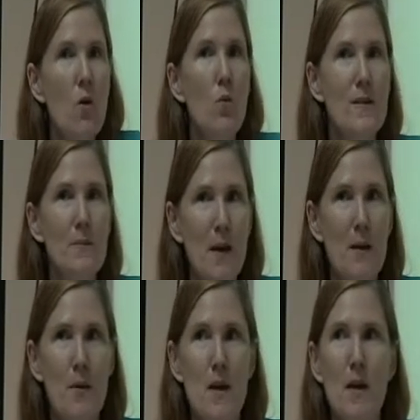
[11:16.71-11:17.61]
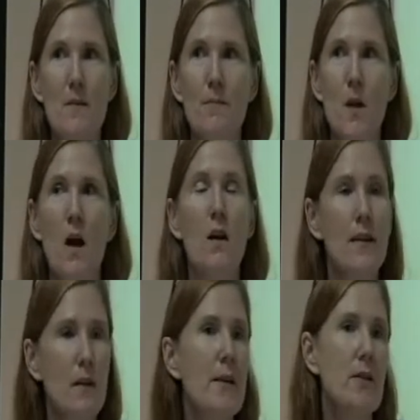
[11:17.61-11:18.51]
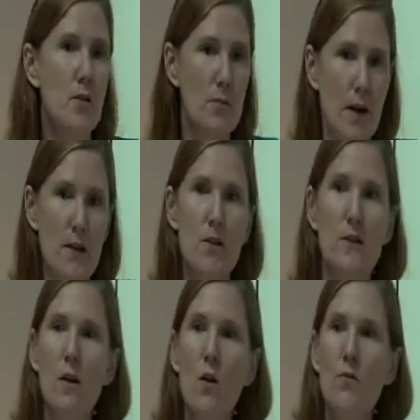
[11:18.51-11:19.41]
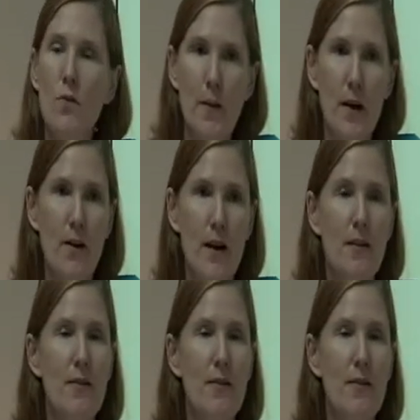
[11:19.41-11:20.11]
was maybe a little bit too much, a little overbearing.